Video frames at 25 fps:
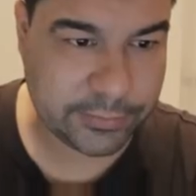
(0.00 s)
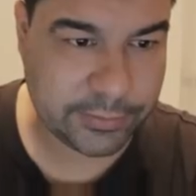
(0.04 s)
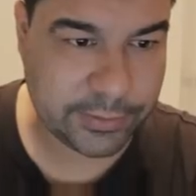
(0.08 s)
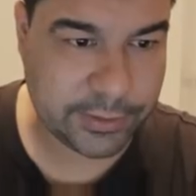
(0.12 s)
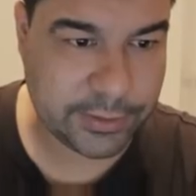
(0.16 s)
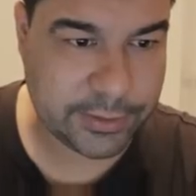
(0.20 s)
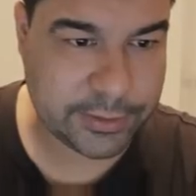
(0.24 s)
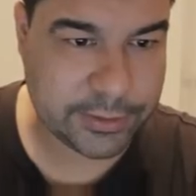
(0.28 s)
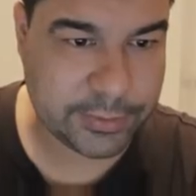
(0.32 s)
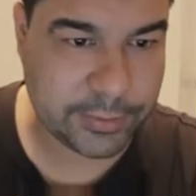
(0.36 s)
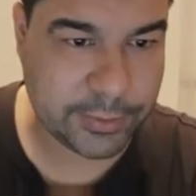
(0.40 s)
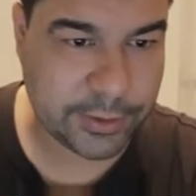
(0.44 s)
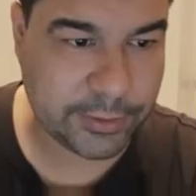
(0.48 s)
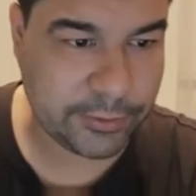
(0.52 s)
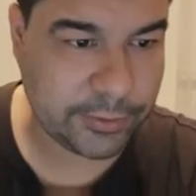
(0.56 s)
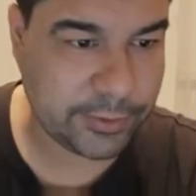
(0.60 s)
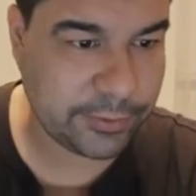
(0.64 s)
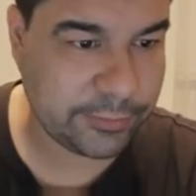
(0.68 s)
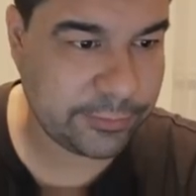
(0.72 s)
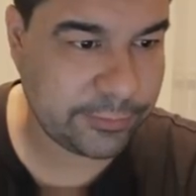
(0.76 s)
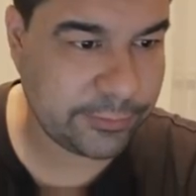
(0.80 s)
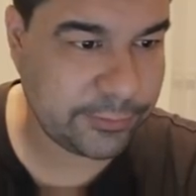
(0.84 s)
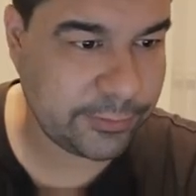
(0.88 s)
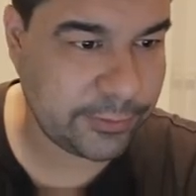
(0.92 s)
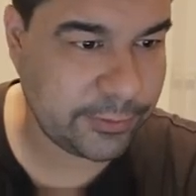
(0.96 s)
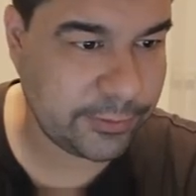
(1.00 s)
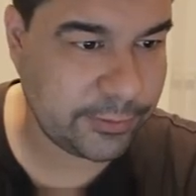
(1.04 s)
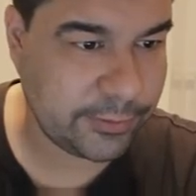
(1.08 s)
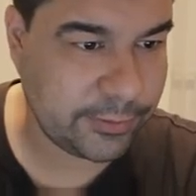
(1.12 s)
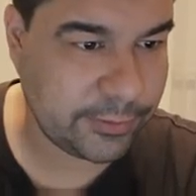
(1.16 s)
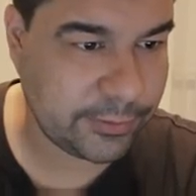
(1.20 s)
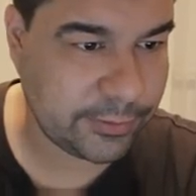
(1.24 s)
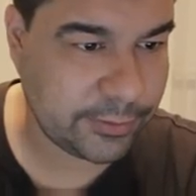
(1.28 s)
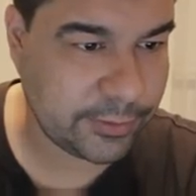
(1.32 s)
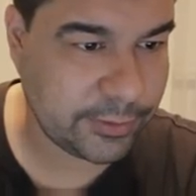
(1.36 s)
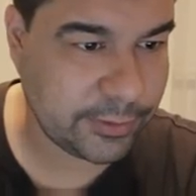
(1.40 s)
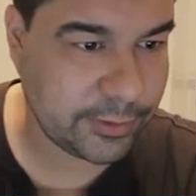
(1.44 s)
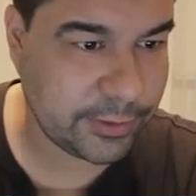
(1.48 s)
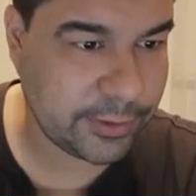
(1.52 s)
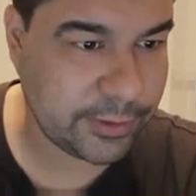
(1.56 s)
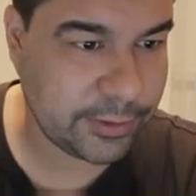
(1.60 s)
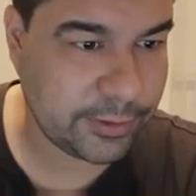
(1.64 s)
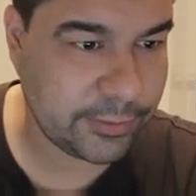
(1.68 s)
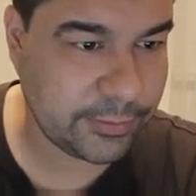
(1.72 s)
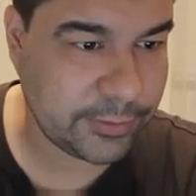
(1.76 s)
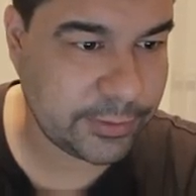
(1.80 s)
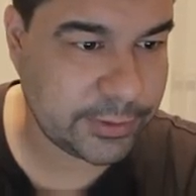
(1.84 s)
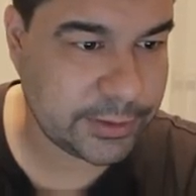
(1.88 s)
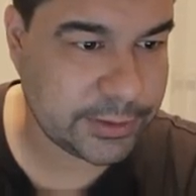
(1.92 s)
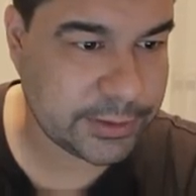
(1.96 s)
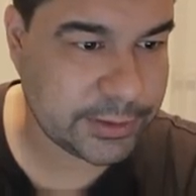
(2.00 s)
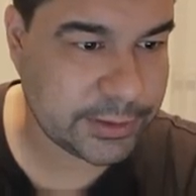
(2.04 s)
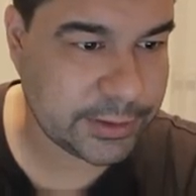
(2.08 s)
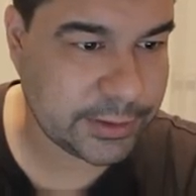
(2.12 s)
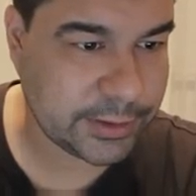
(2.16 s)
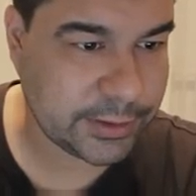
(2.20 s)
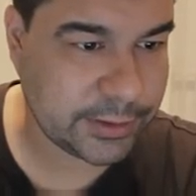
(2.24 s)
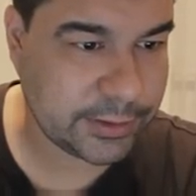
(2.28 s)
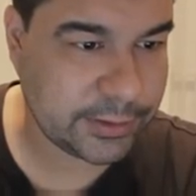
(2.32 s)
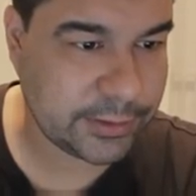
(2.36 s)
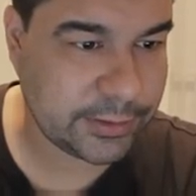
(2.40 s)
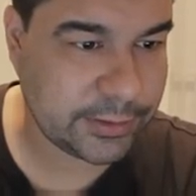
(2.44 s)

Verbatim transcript: of the engine bay when I first got it. One second.